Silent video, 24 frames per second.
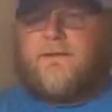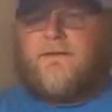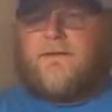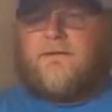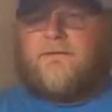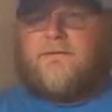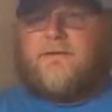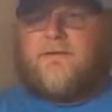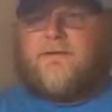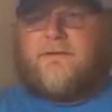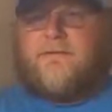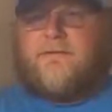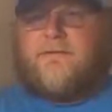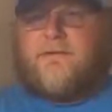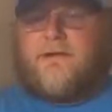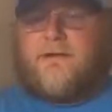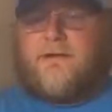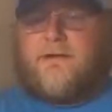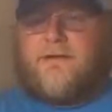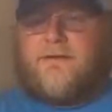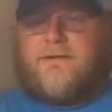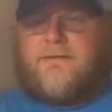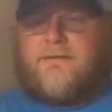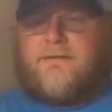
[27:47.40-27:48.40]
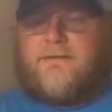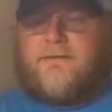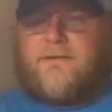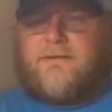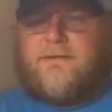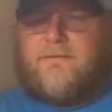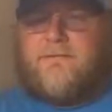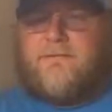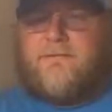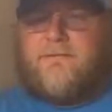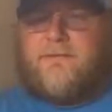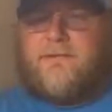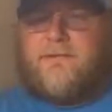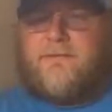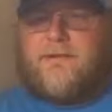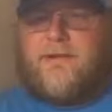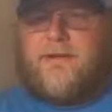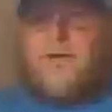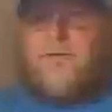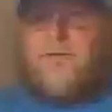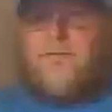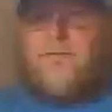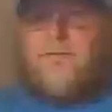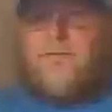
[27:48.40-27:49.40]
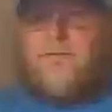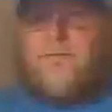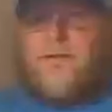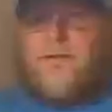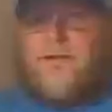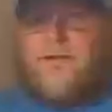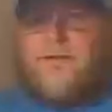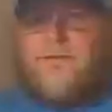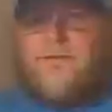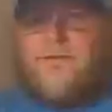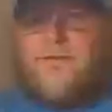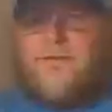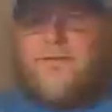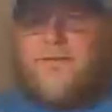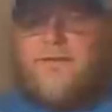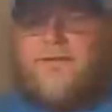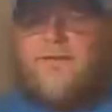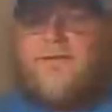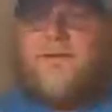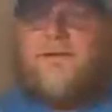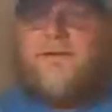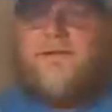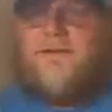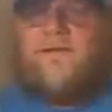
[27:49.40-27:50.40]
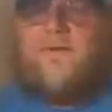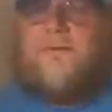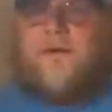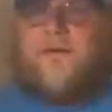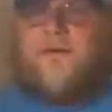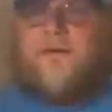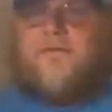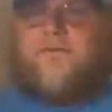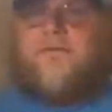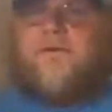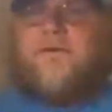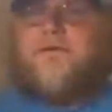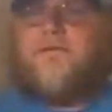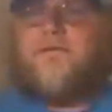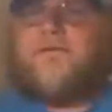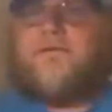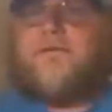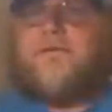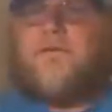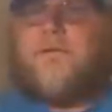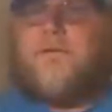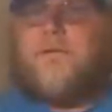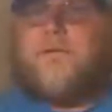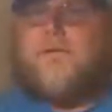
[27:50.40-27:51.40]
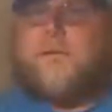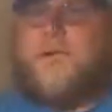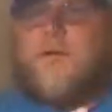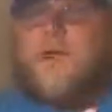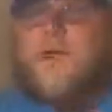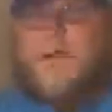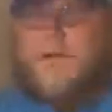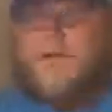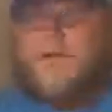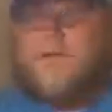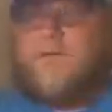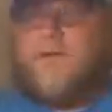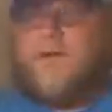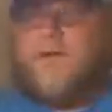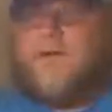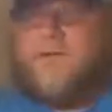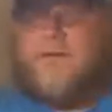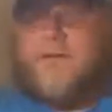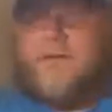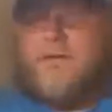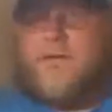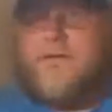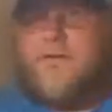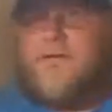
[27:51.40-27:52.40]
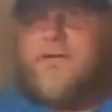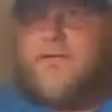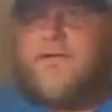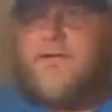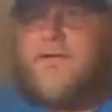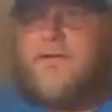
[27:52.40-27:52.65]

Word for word: sunrise, and we'll go from there. Maybe fish two or three hours out there.